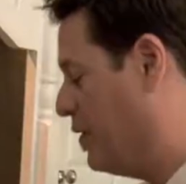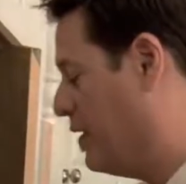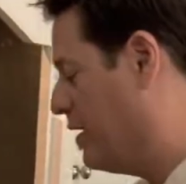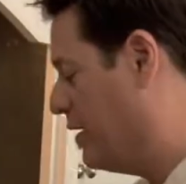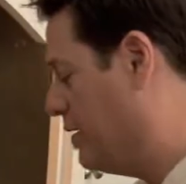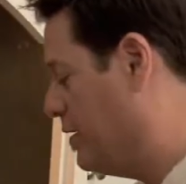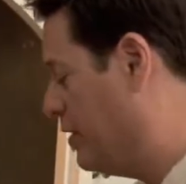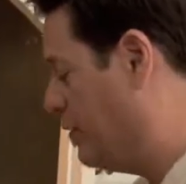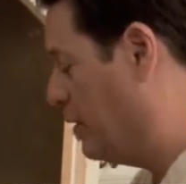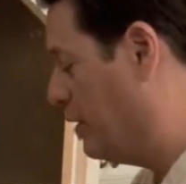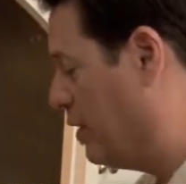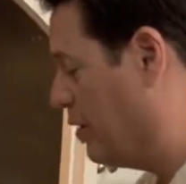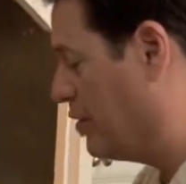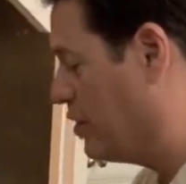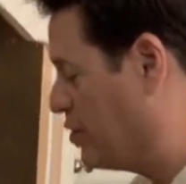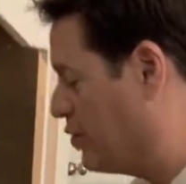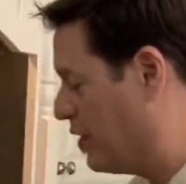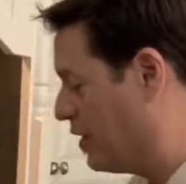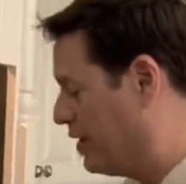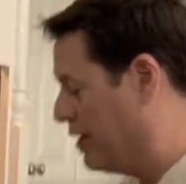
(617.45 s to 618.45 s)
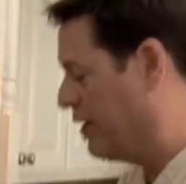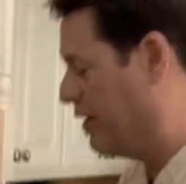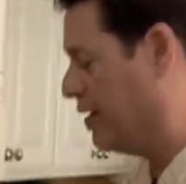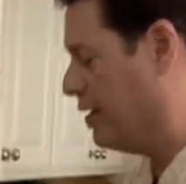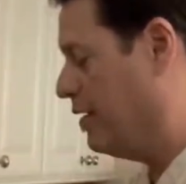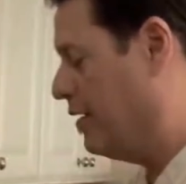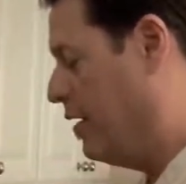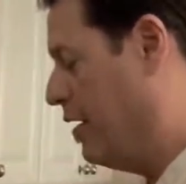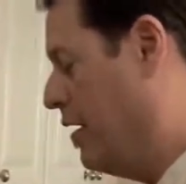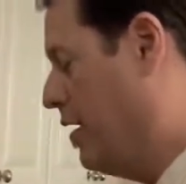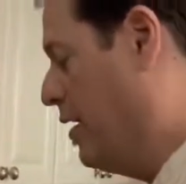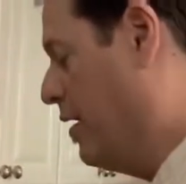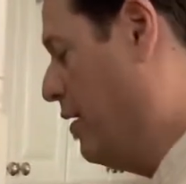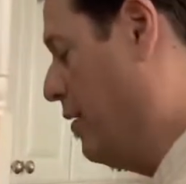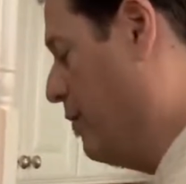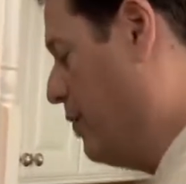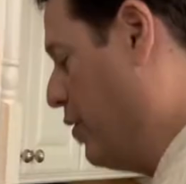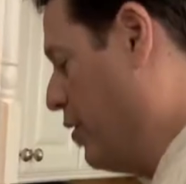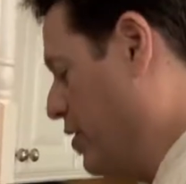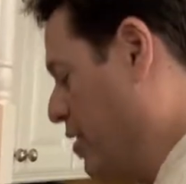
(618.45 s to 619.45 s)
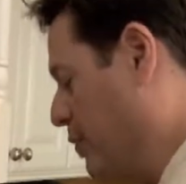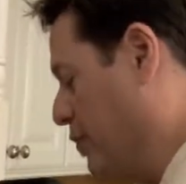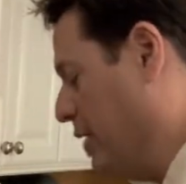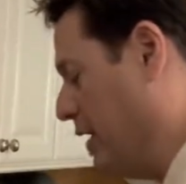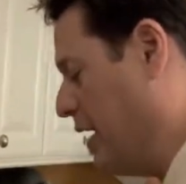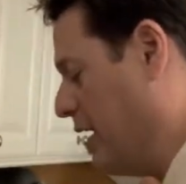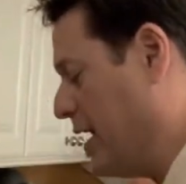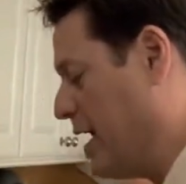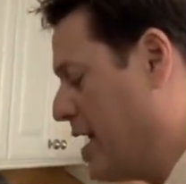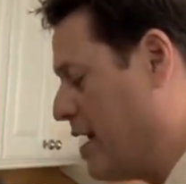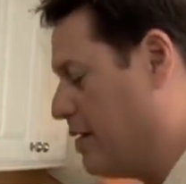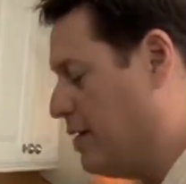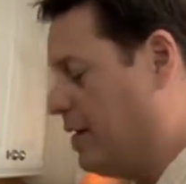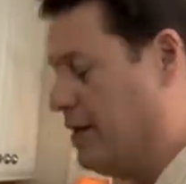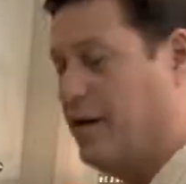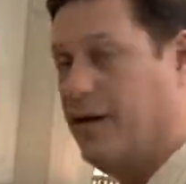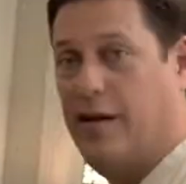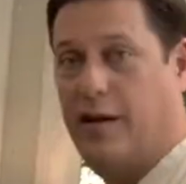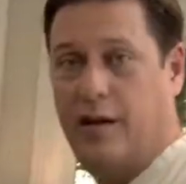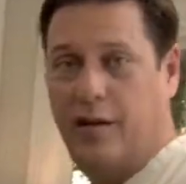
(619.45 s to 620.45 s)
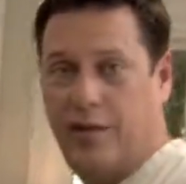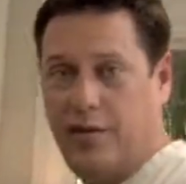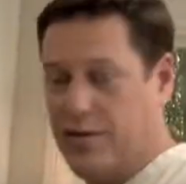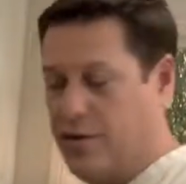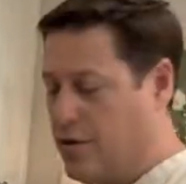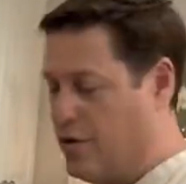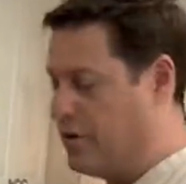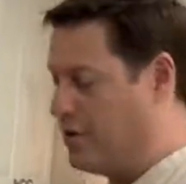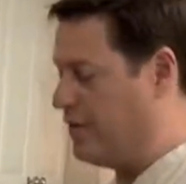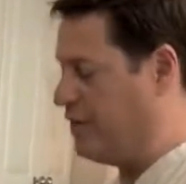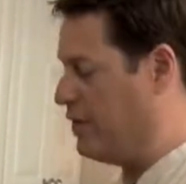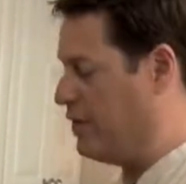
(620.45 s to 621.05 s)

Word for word: we can do a little trick here. Pull your plate out, turn your